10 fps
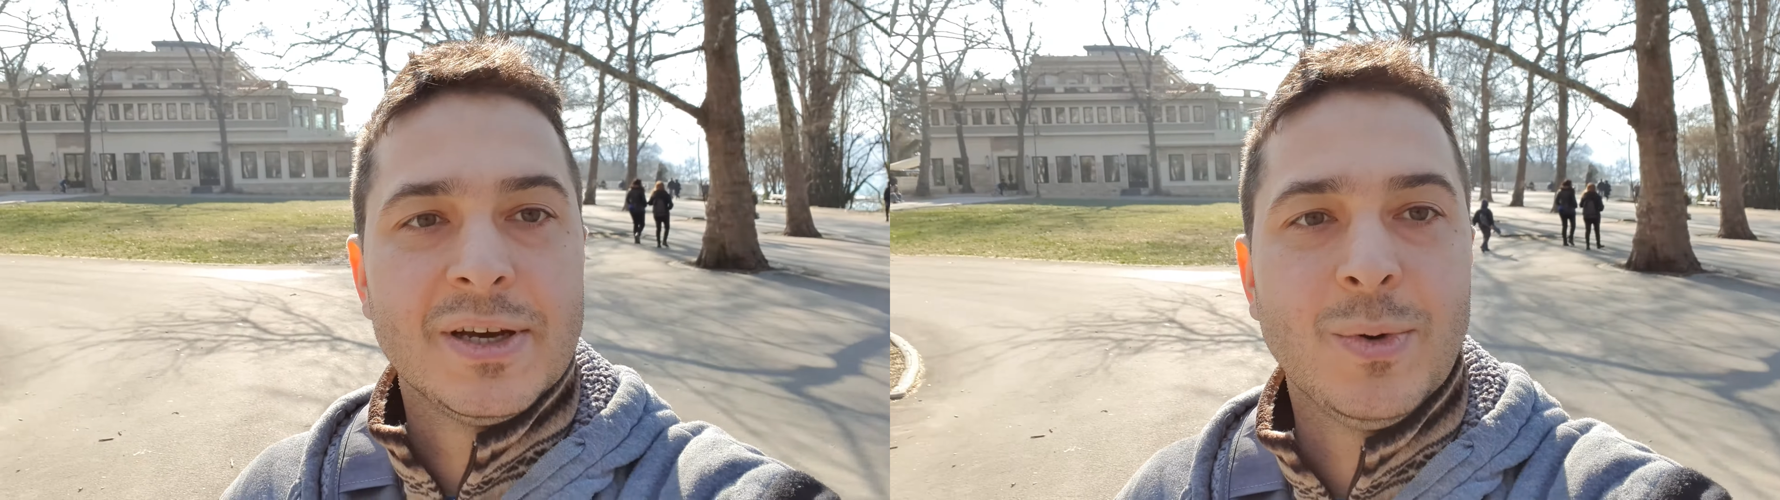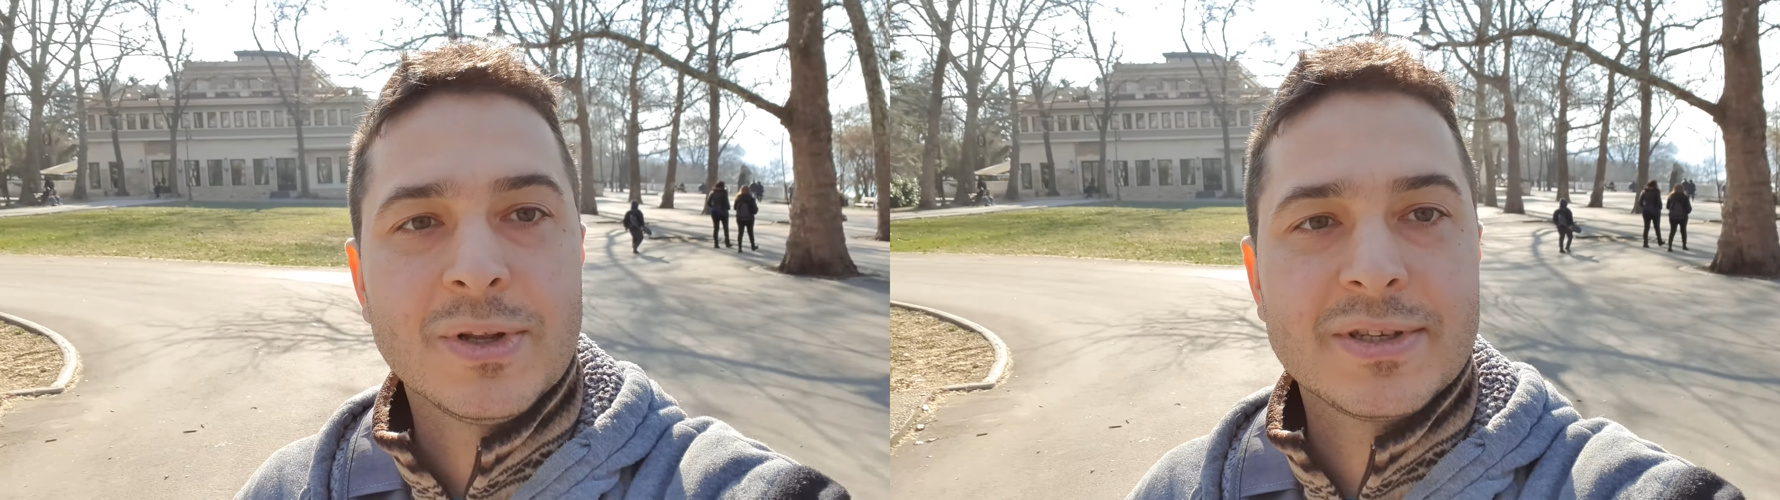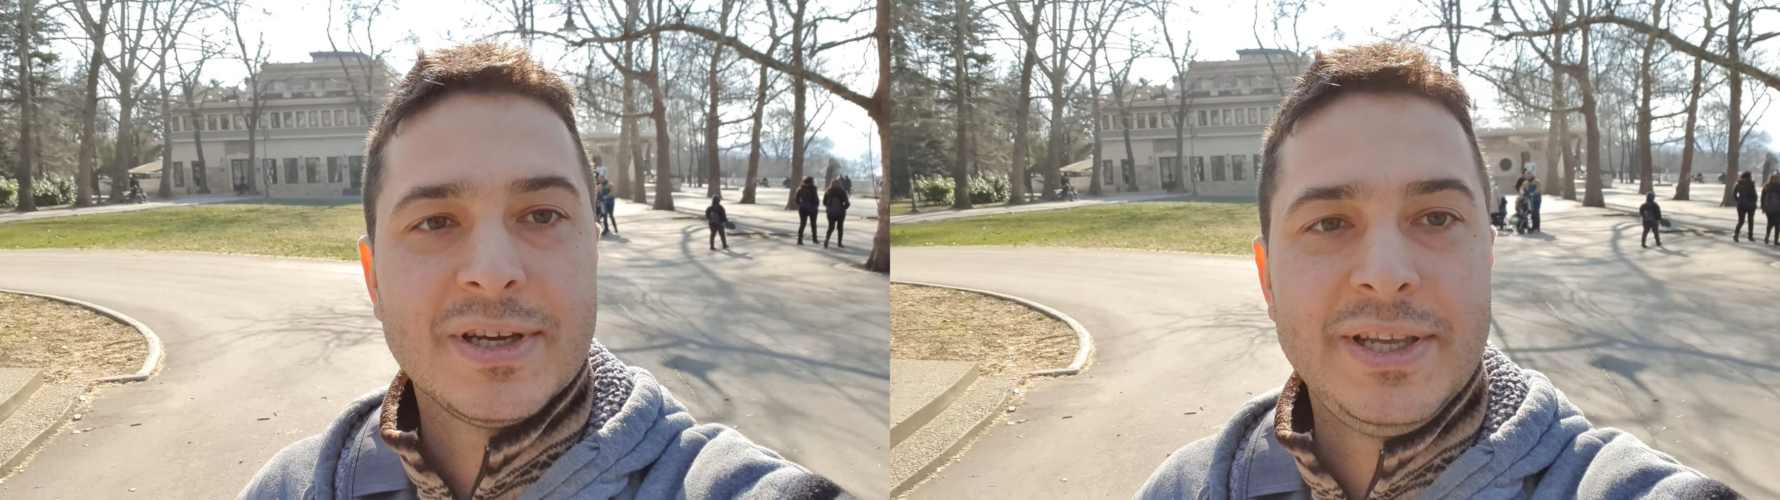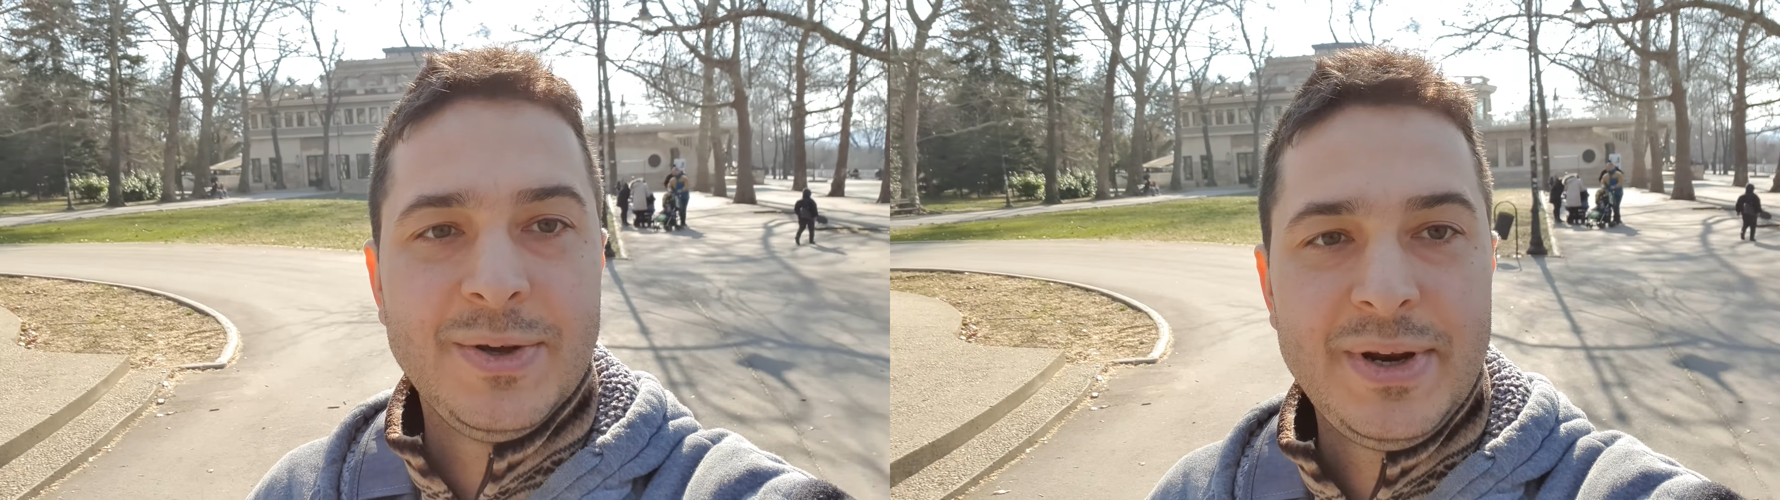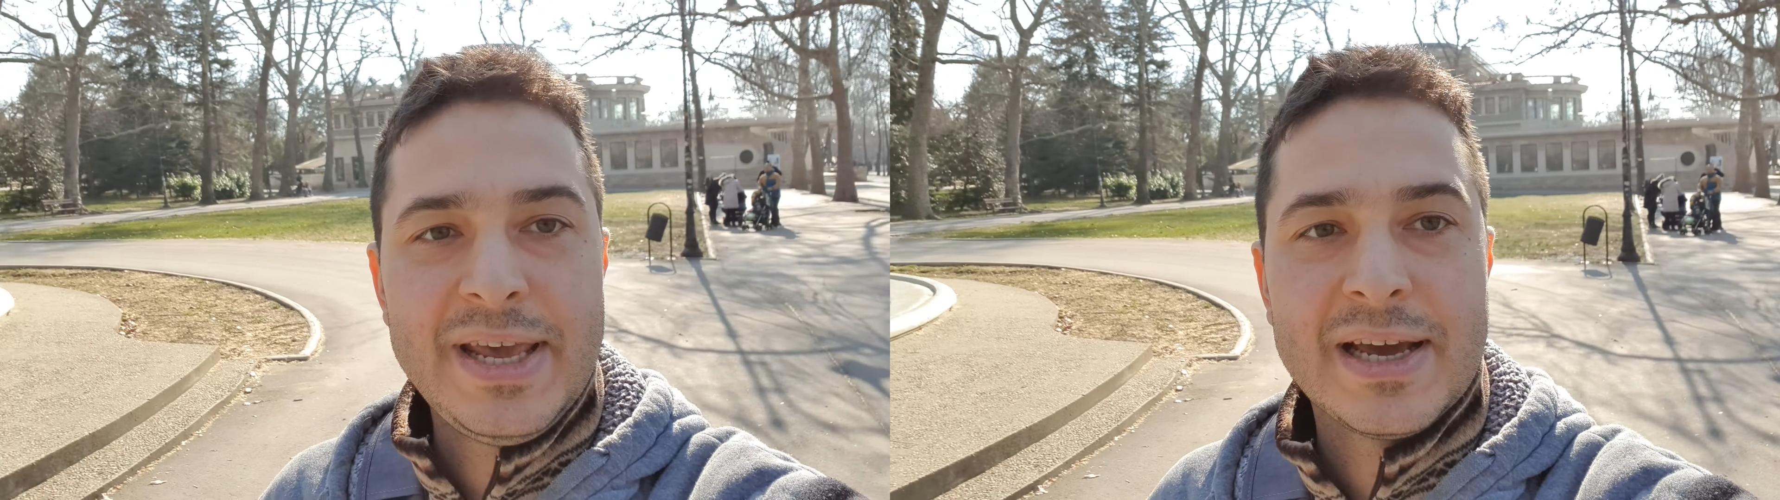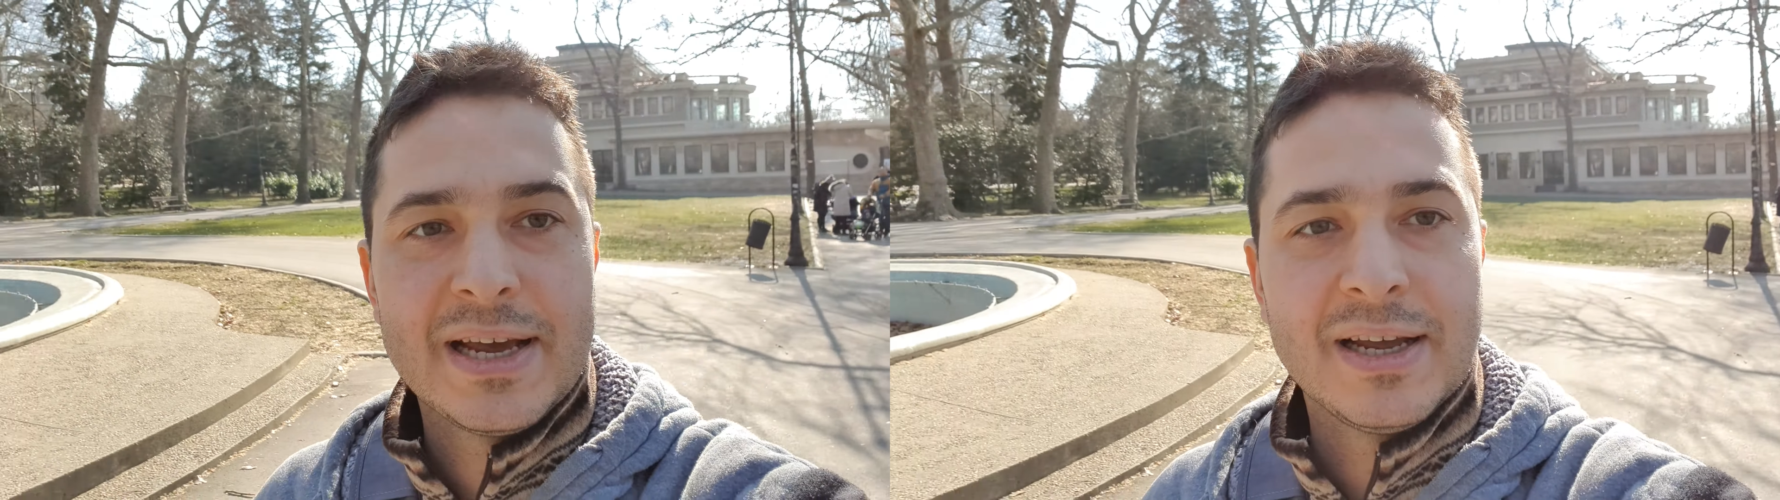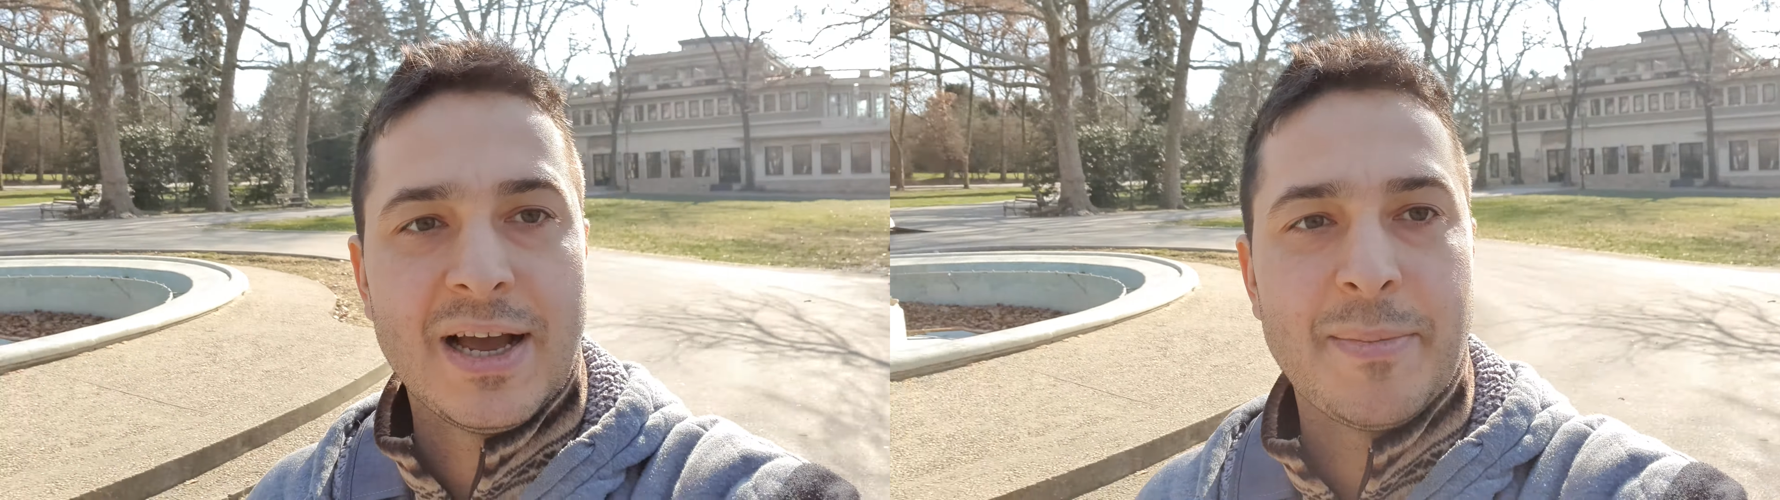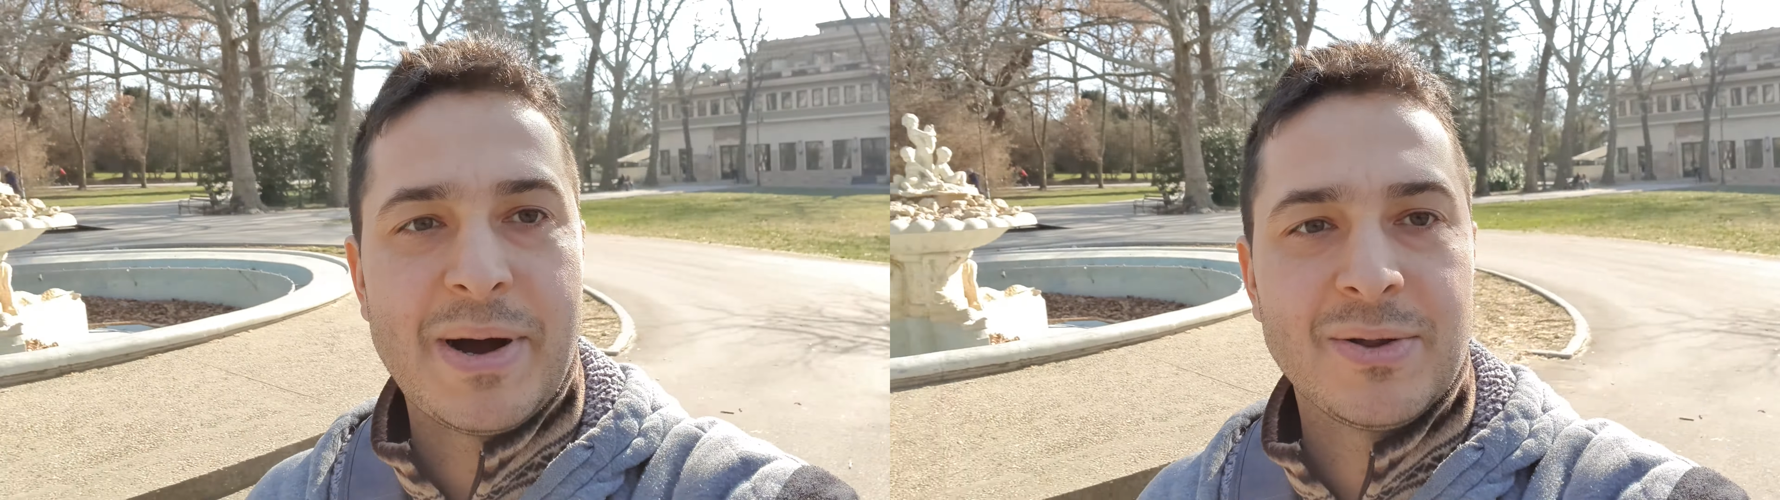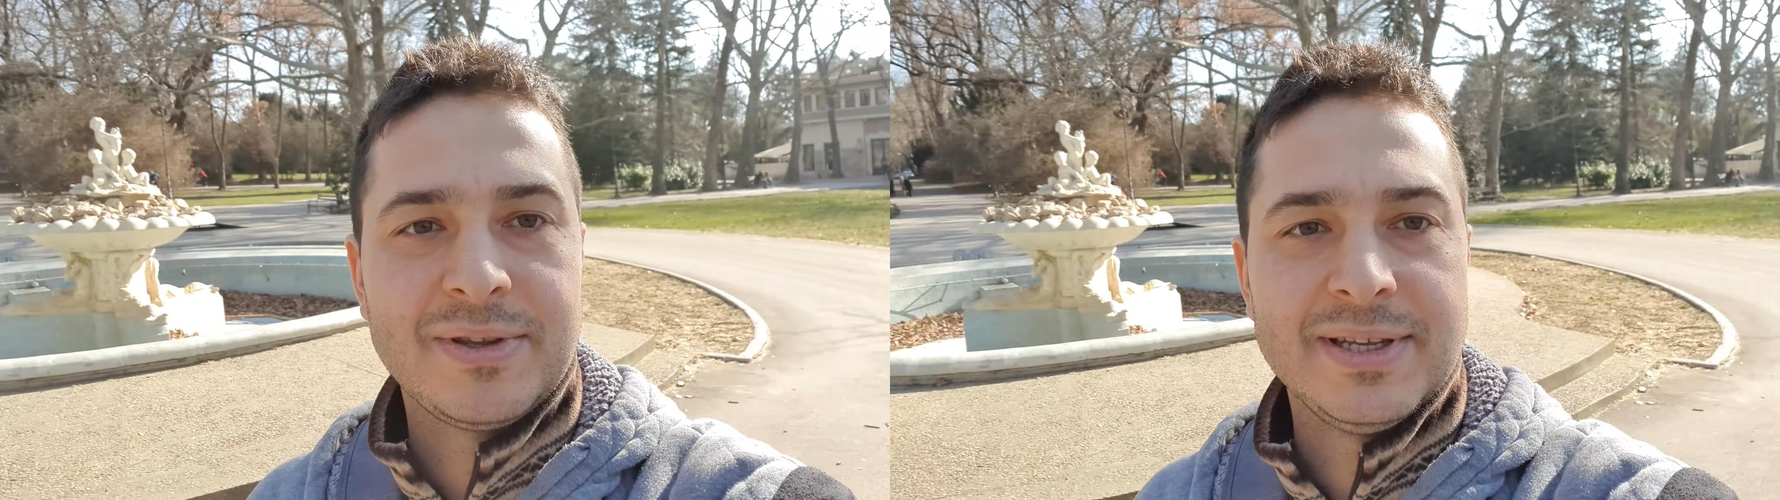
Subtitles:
What's unique about